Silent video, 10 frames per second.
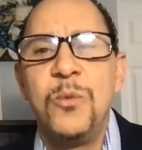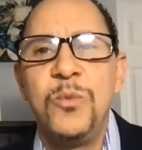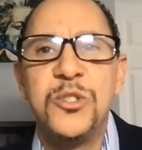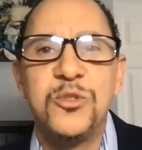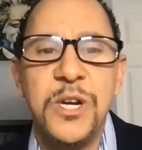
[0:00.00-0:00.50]

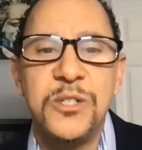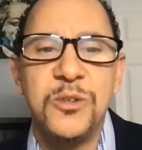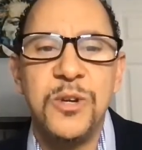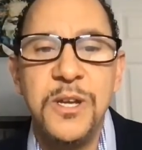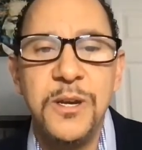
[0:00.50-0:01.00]
we
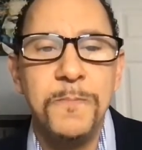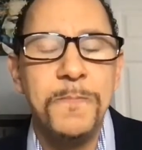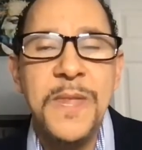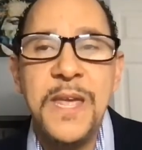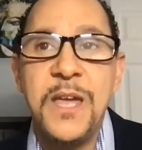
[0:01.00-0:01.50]
treasure him
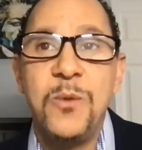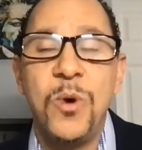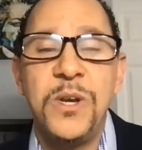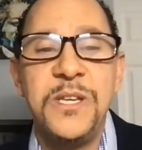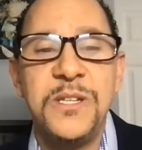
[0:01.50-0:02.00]
and
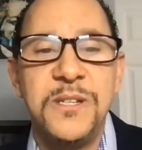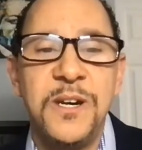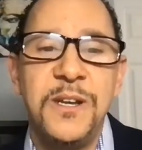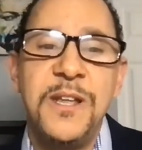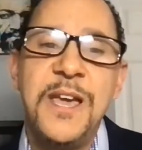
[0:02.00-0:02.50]
what he has
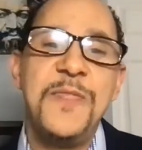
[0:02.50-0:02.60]
done.